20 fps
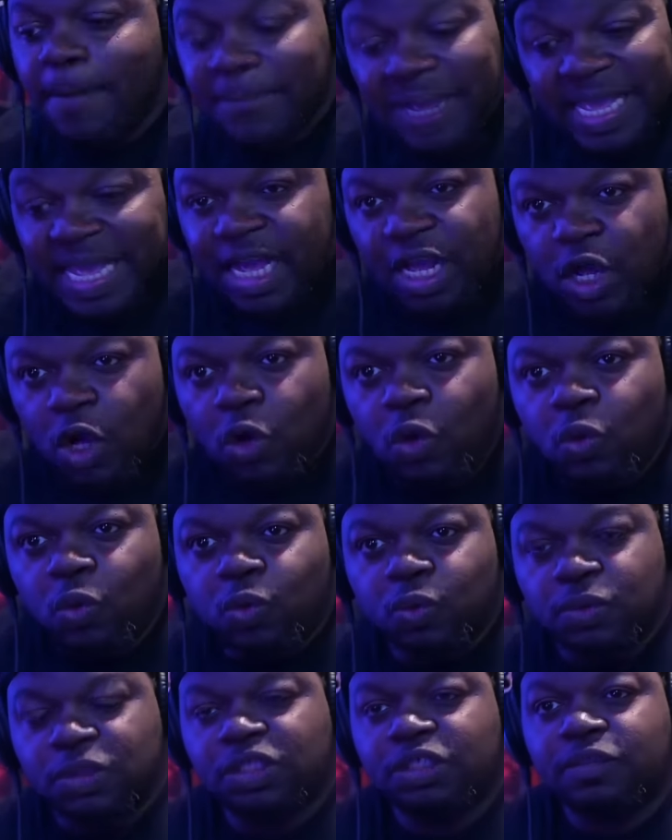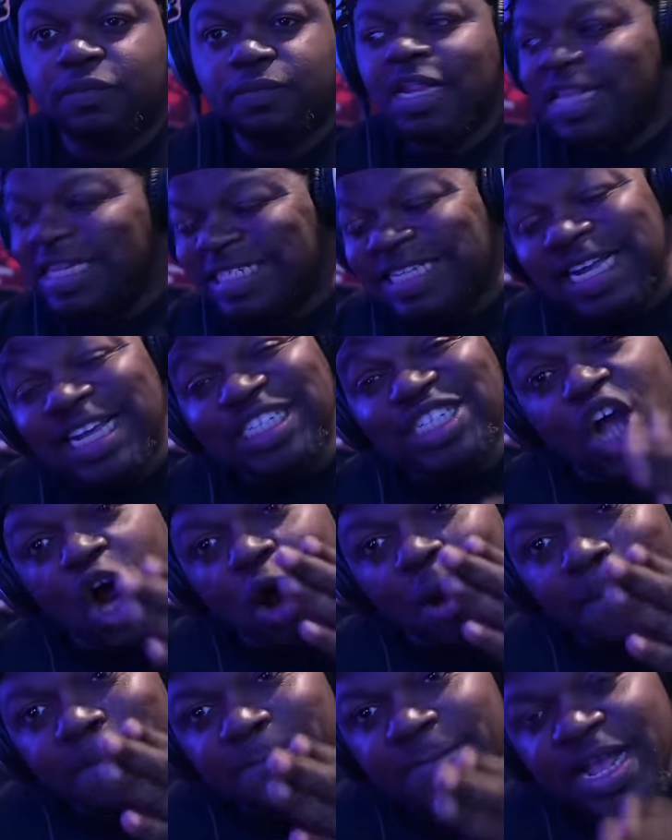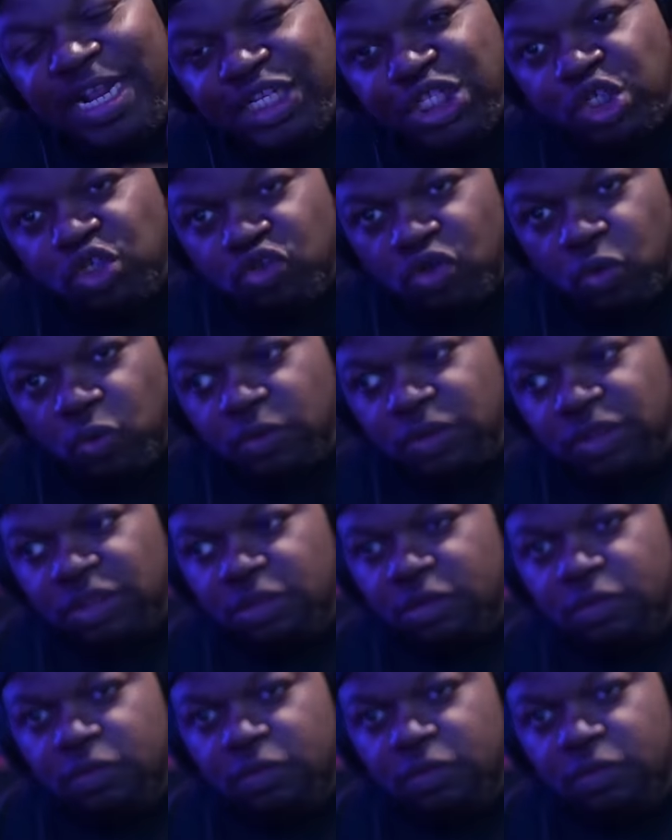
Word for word: being coons. These niggas are minstrels.